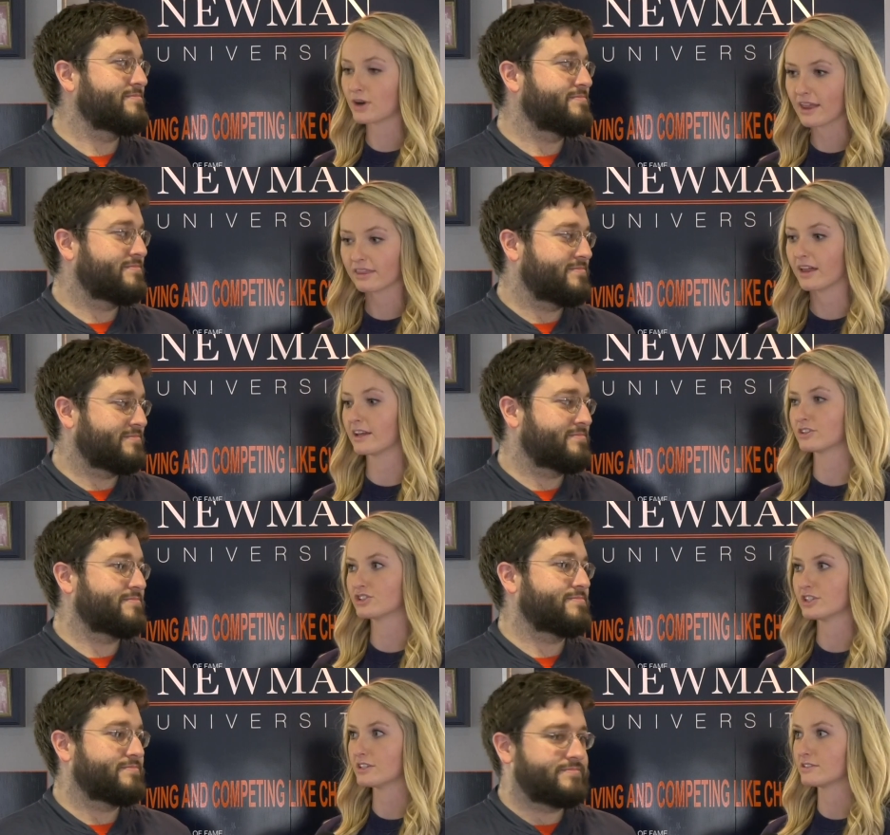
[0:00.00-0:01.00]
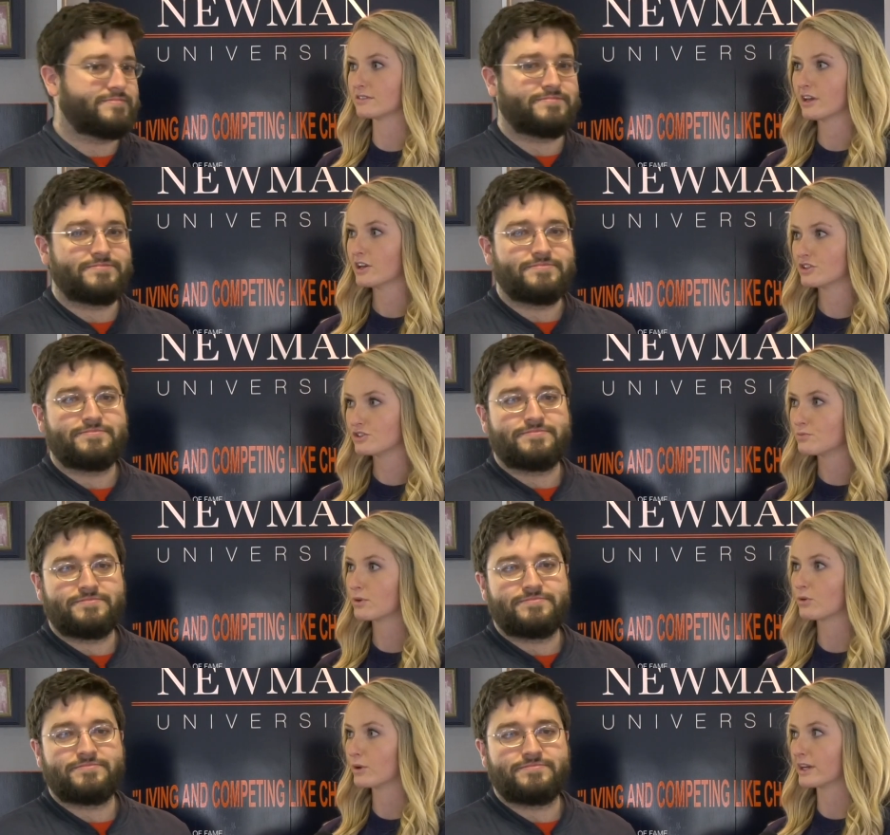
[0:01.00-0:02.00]
Speaker 1: athletic. She's
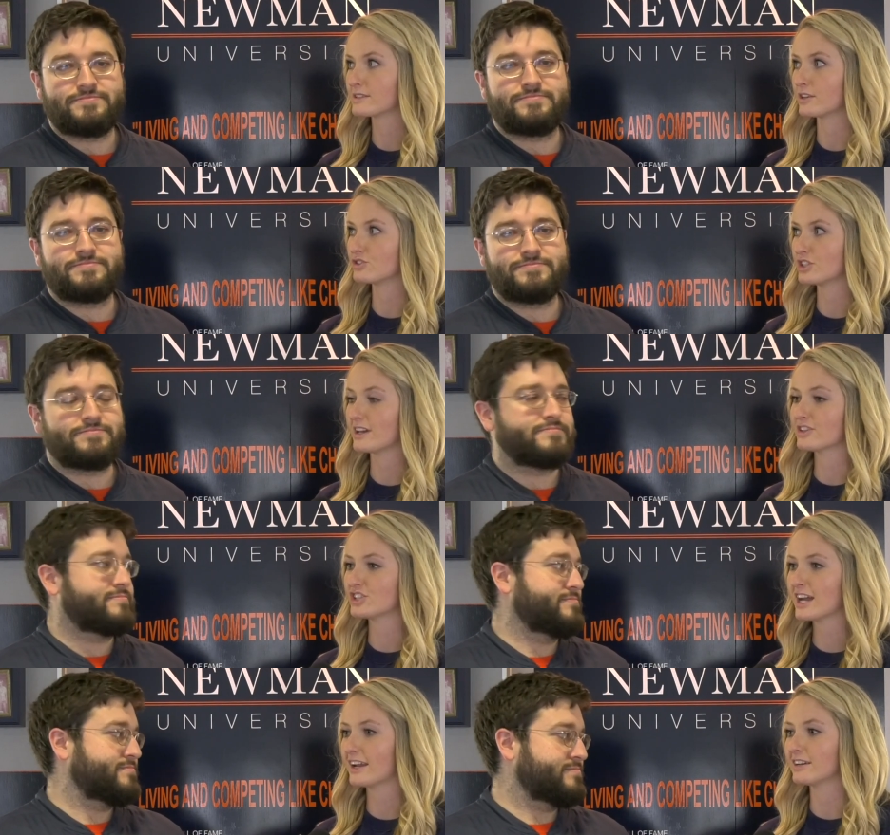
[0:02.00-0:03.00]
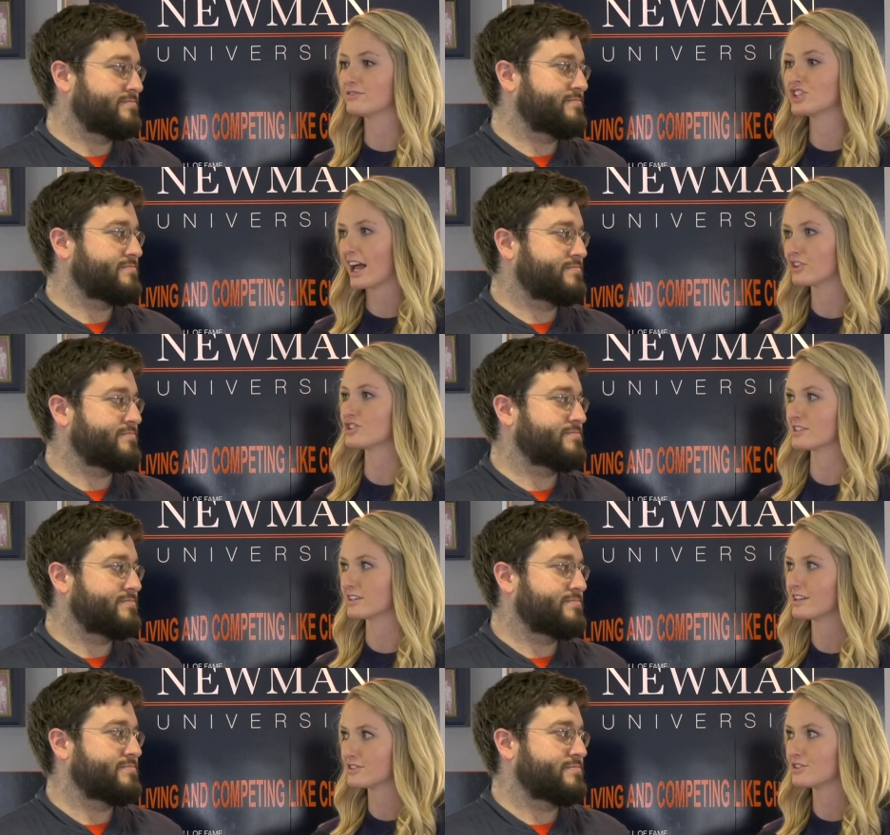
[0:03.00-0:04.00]
super quick. So she she kind of challenges
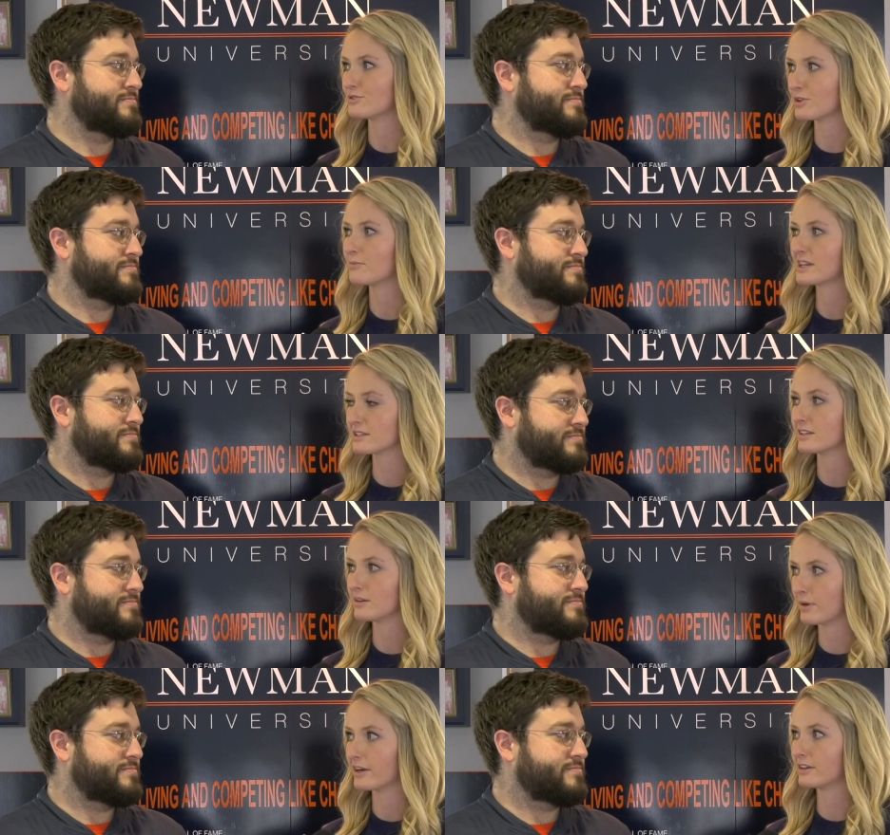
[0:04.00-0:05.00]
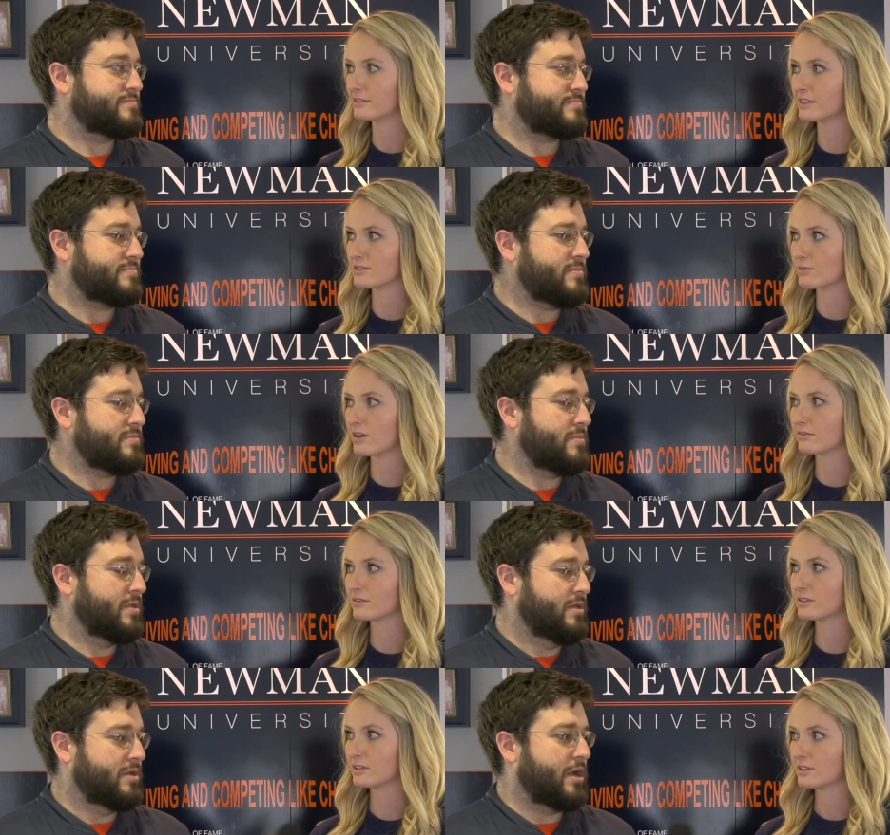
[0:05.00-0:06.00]
Leah too. So it makes Leah better as well.
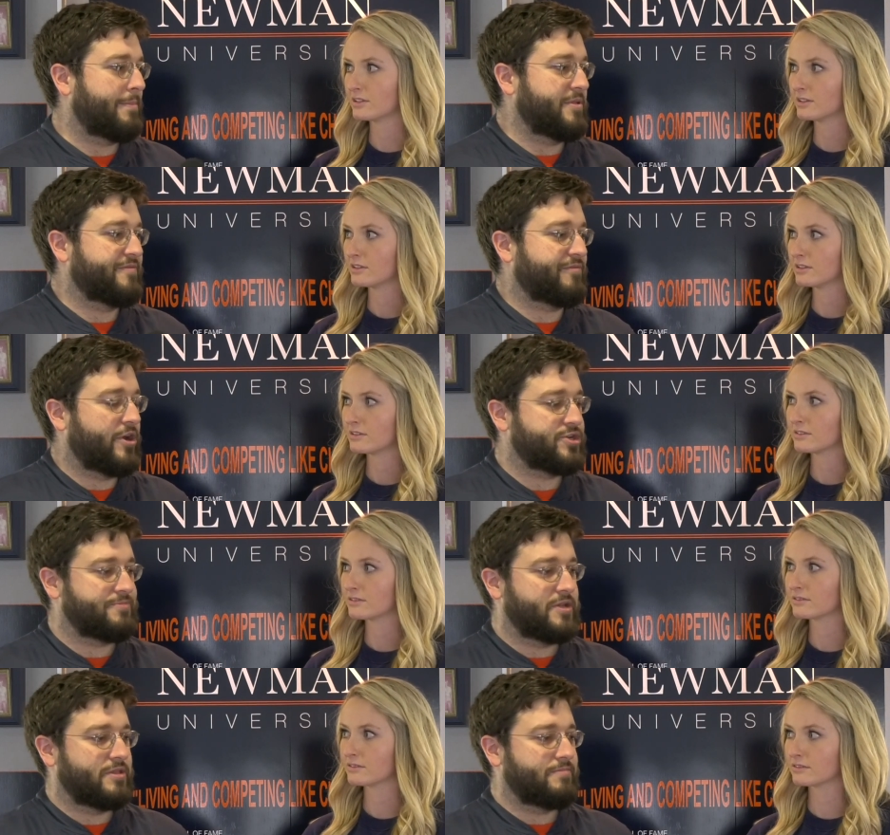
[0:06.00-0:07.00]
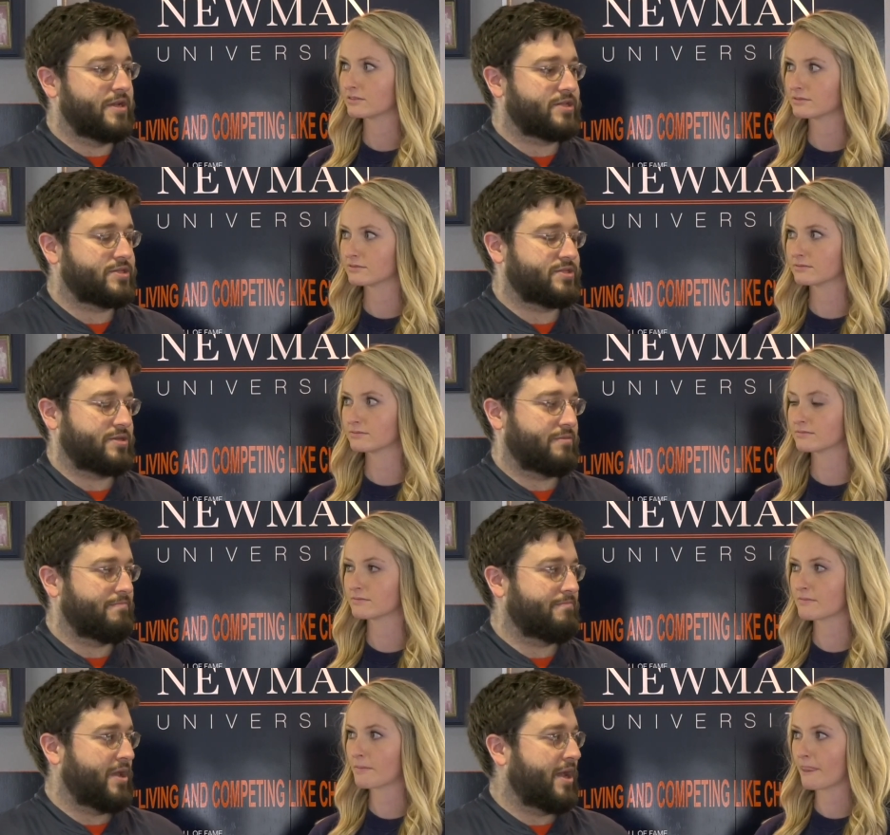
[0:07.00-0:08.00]
Speaker 2: A couple of freshmen in the mix
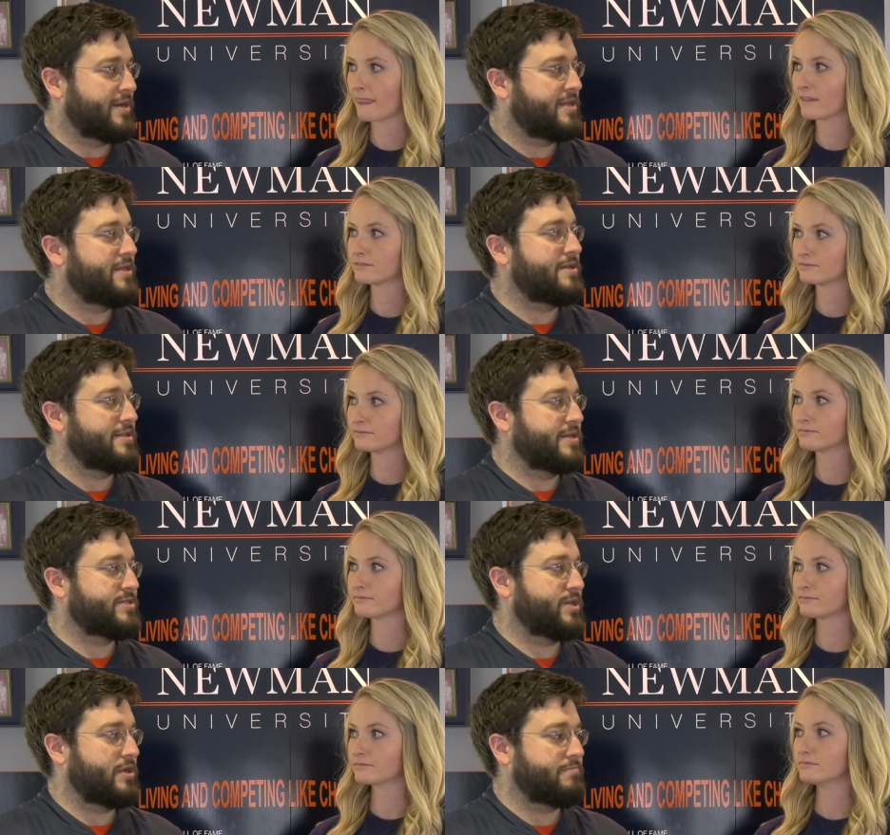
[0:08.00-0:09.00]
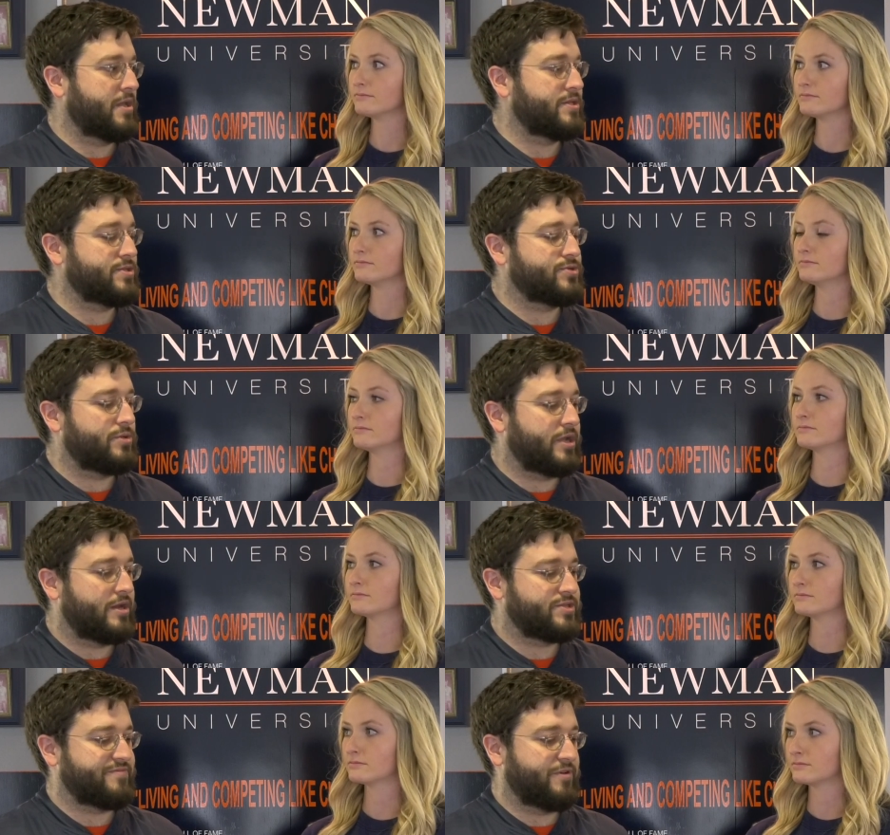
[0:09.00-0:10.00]
um, behind Keeley at second base and
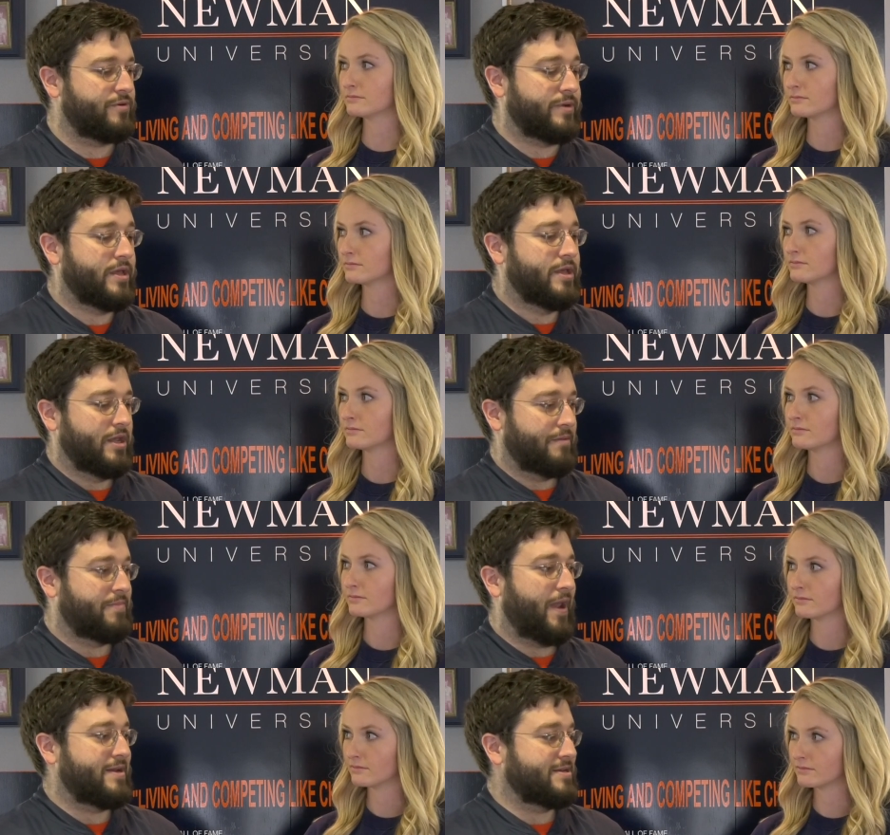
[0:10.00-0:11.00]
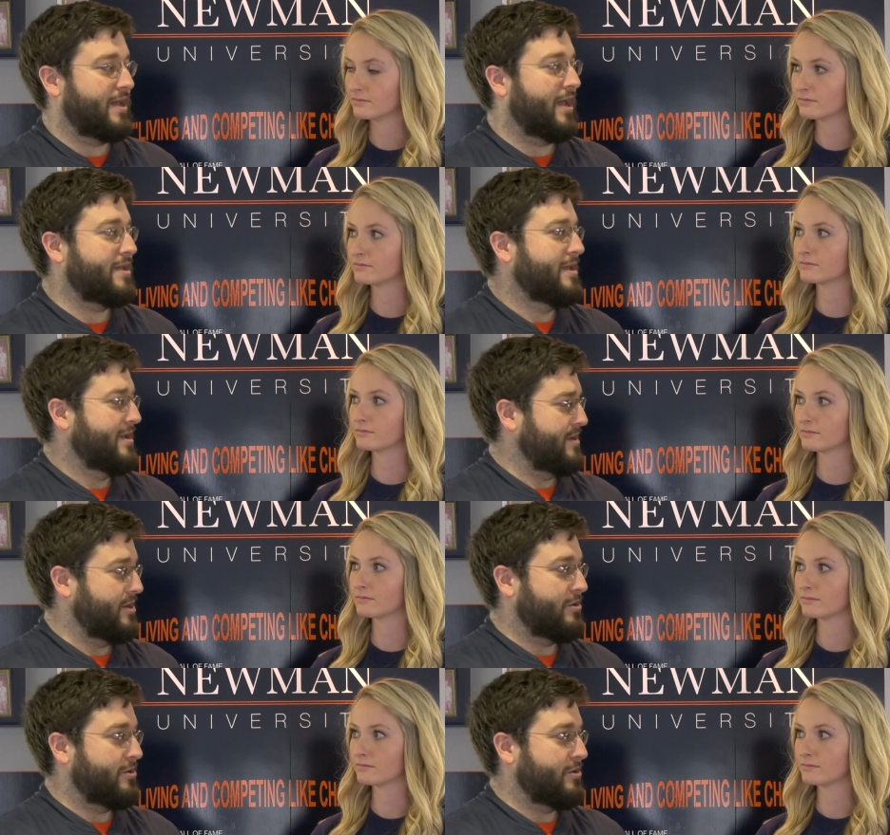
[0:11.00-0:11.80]
Juliana Savone and Peyton Day. Again, you